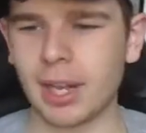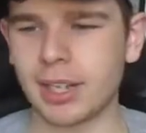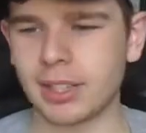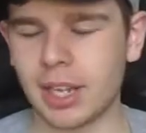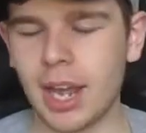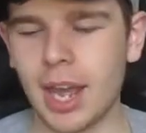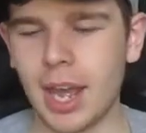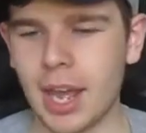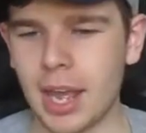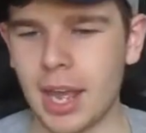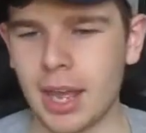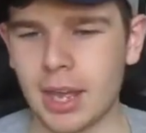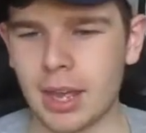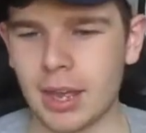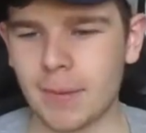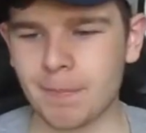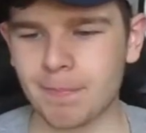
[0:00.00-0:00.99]
And
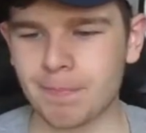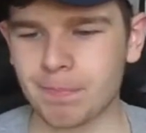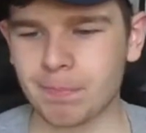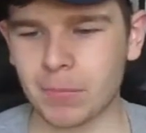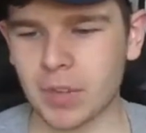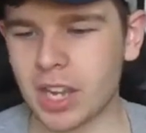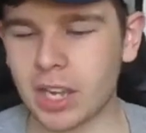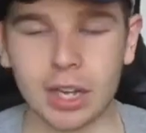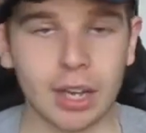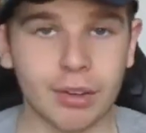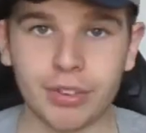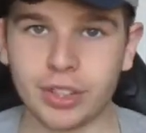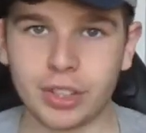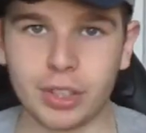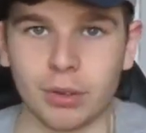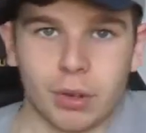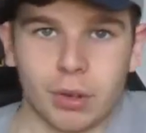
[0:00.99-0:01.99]
yeah, I
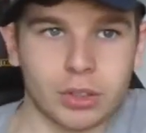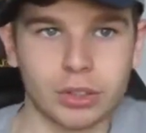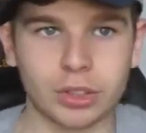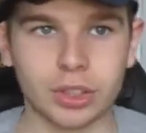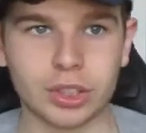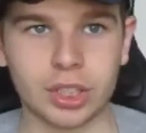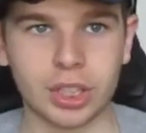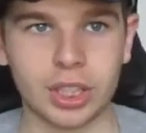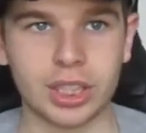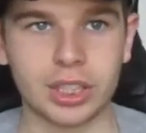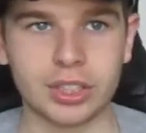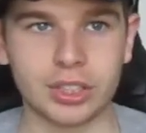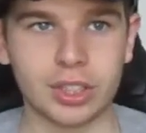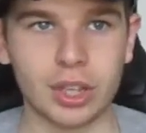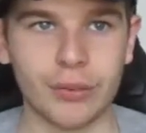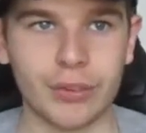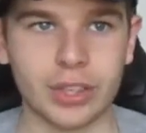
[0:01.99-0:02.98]
think you all just
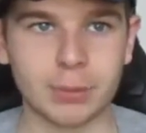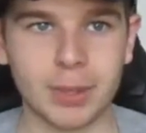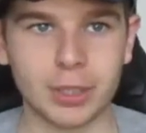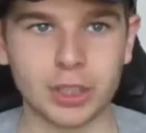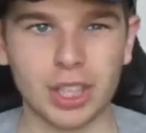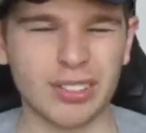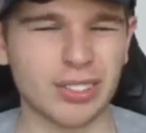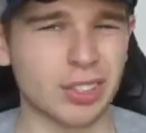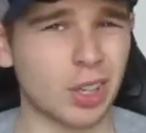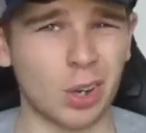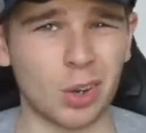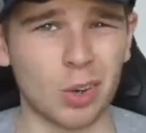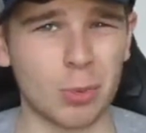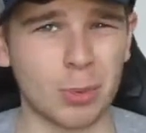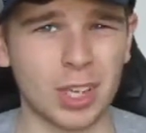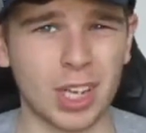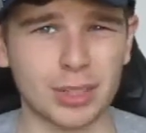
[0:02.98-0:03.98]
deserve it, especially after the
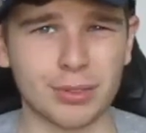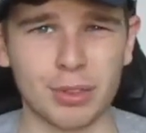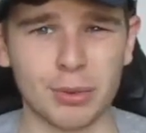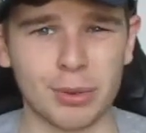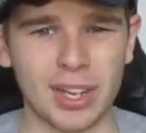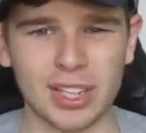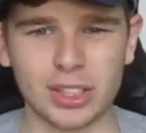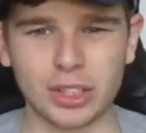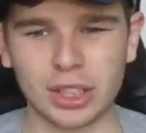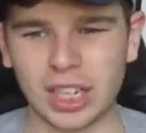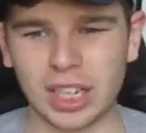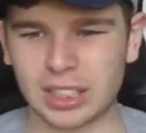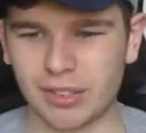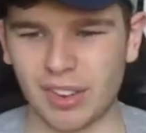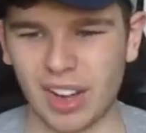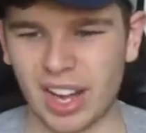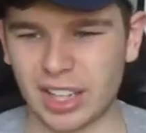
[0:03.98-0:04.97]
horrible last few years you
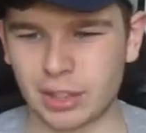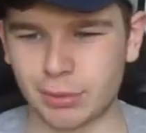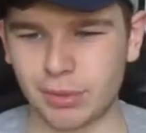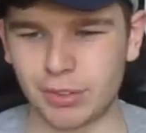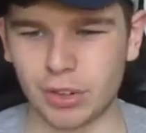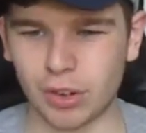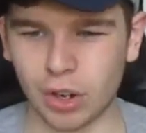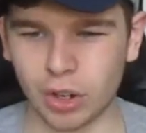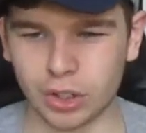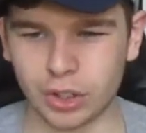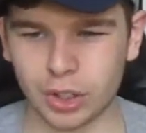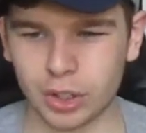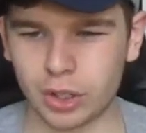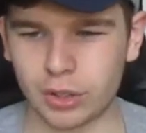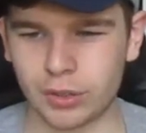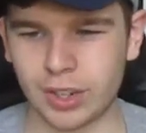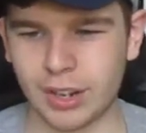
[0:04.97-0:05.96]
guys have had with your
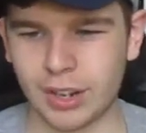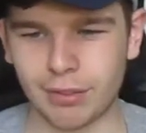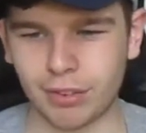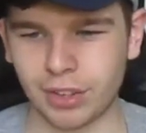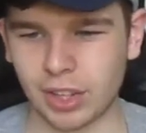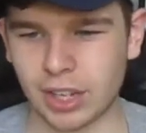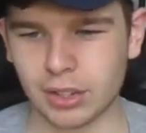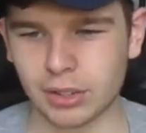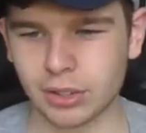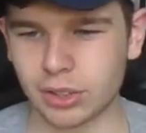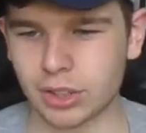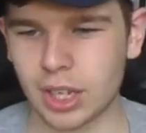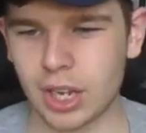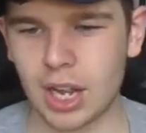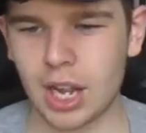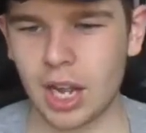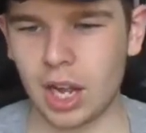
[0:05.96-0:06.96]
owner and everything else.
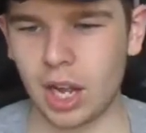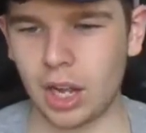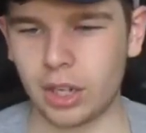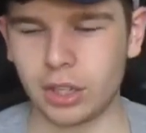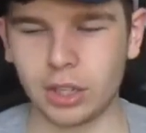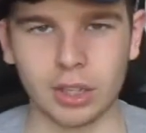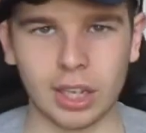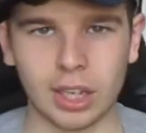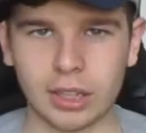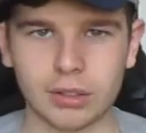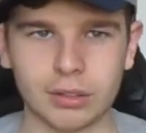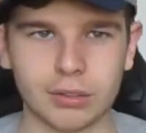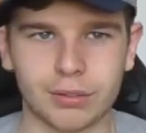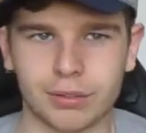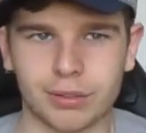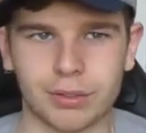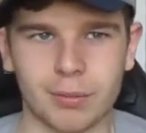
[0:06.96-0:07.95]
Your lack
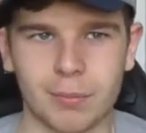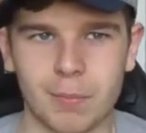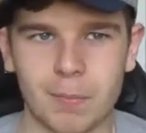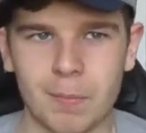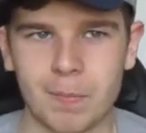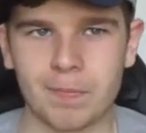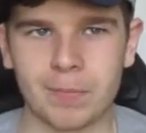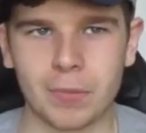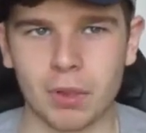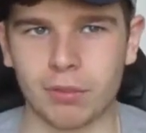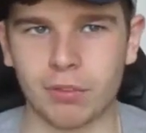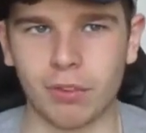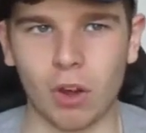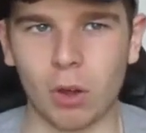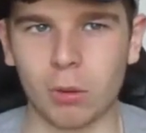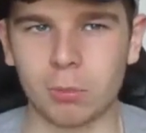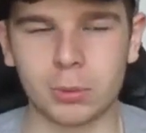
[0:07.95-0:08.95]
of
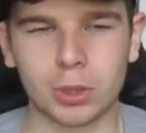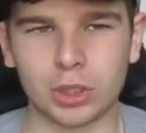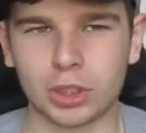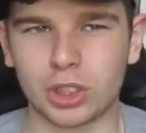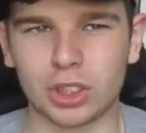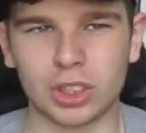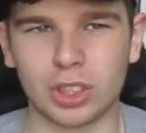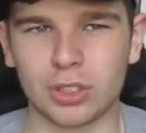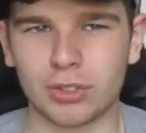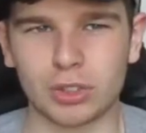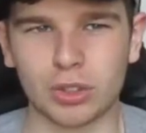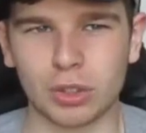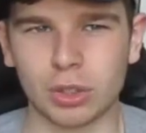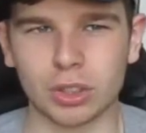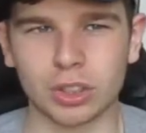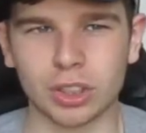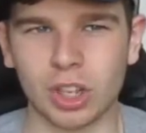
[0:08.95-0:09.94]
form much, and you've
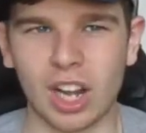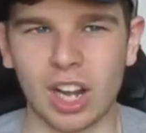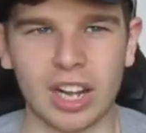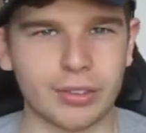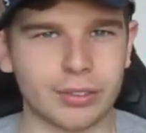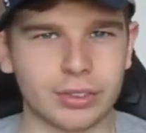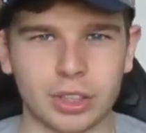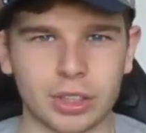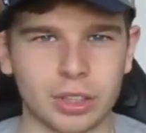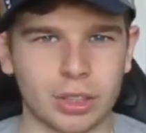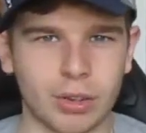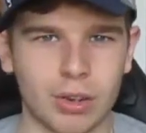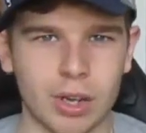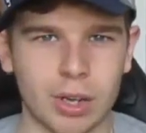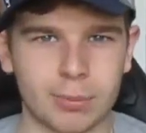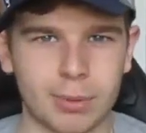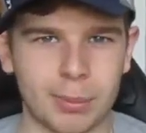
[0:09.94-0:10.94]
struggled a lot after
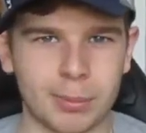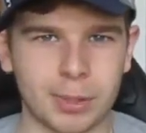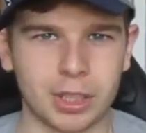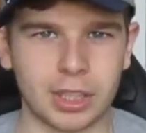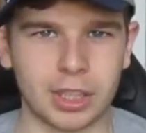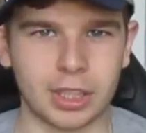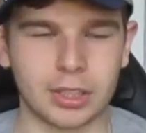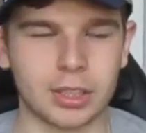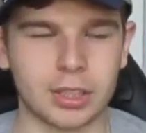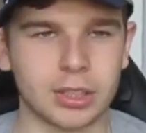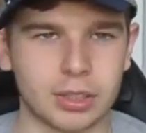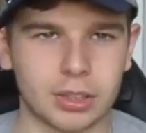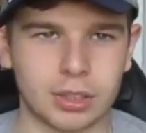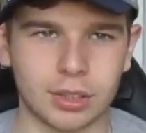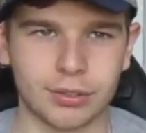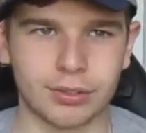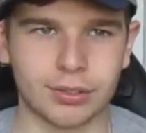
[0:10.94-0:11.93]
your Premier League
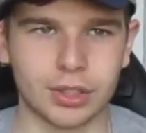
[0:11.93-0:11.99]
stuff.